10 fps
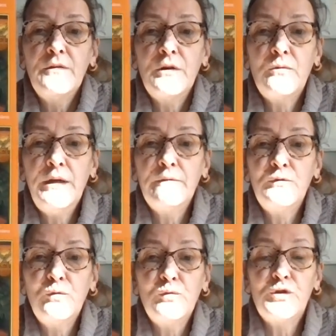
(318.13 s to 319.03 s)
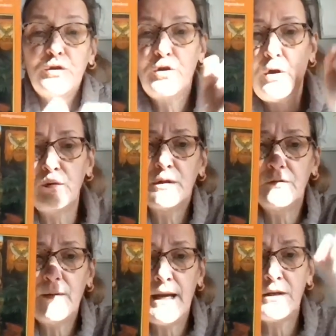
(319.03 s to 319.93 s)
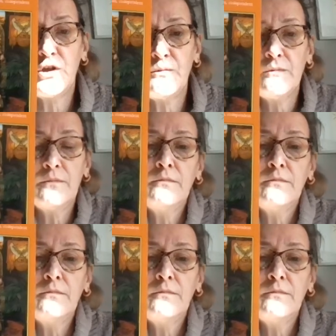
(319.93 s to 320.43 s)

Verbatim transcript: the Queen of Swords goes into action,